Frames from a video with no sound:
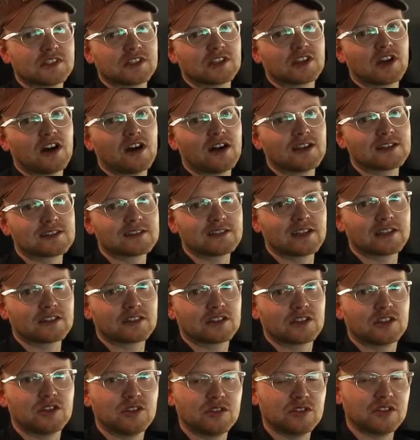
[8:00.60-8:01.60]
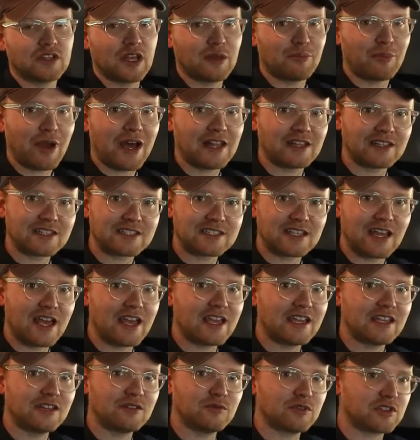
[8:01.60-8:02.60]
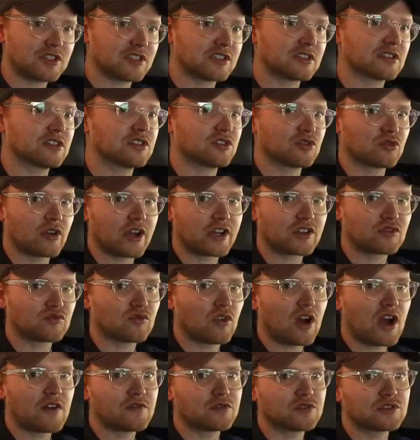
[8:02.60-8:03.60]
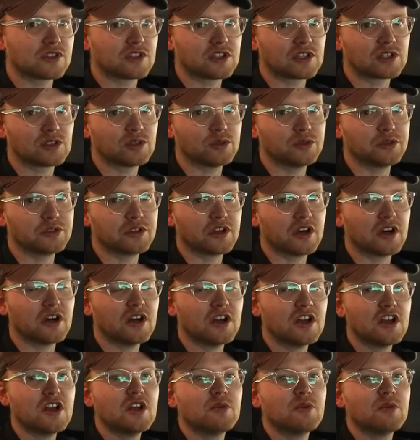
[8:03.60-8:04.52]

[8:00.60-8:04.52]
in cars like the Hyundai Palisade, which is a direct rival to the Kluger,